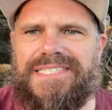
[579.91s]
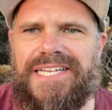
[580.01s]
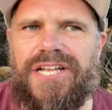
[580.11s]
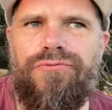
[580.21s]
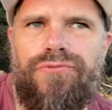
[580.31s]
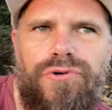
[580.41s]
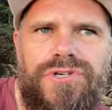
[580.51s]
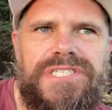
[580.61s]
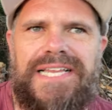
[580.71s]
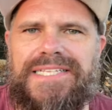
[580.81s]
And a RAW
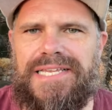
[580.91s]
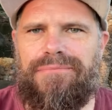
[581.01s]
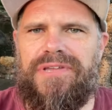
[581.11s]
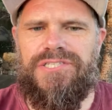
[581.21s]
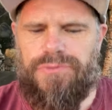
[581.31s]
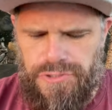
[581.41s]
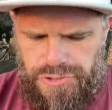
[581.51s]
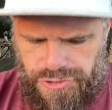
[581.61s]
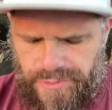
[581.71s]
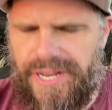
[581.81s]
setting means when you
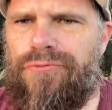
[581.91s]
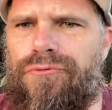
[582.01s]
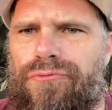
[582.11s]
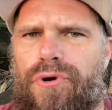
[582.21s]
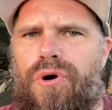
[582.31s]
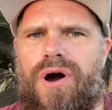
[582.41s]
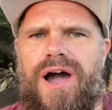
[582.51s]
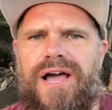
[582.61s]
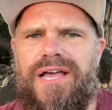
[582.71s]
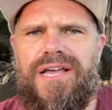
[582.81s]
shoot in
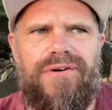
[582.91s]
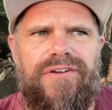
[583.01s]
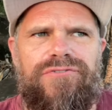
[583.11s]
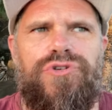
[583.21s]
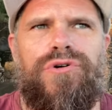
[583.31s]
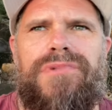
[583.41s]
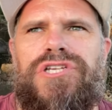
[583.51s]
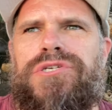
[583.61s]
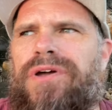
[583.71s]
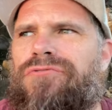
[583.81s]
RAW, we haven't talked
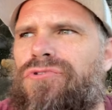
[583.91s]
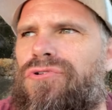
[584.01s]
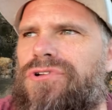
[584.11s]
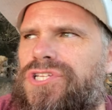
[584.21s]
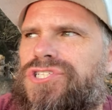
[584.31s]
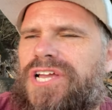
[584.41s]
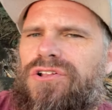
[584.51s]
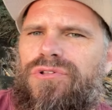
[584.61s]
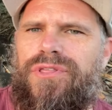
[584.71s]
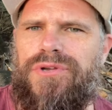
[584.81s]
much about RAW in this
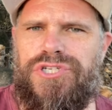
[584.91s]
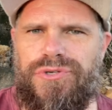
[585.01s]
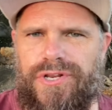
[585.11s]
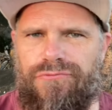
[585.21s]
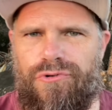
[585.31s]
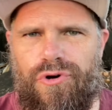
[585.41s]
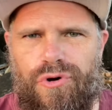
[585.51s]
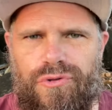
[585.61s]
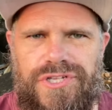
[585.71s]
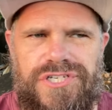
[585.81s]
channel, although I shoot in RAW
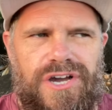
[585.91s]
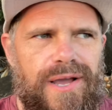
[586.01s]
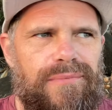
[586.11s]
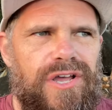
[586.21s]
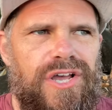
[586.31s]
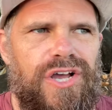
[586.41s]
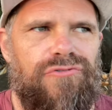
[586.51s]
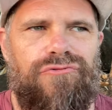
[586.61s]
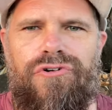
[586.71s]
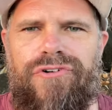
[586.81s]
all the time.
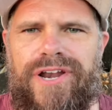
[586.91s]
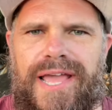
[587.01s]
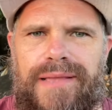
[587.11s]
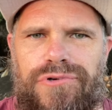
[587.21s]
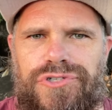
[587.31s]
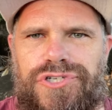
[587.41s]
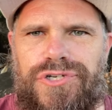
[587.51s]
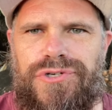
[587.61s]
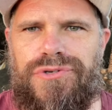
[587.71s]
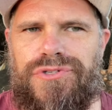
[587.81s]
RAW enables
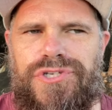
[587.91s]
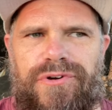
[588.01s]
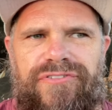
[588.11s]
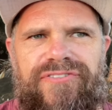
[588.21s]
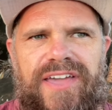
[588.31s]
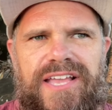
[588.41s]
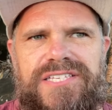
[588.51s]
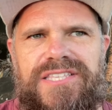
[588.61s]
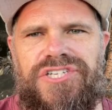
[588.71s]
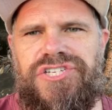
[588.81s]
you to
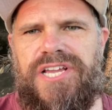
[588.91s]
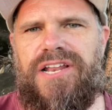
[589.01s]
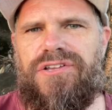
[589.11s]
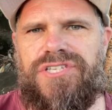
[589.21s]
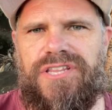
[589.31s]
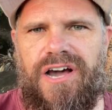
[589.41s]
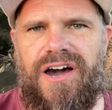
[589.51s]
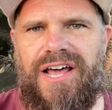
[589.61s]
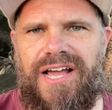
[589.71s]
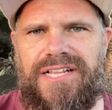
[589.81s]
affect the shadows and the
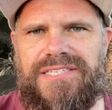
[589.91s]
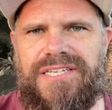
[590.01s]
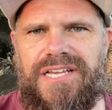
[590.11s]
highlights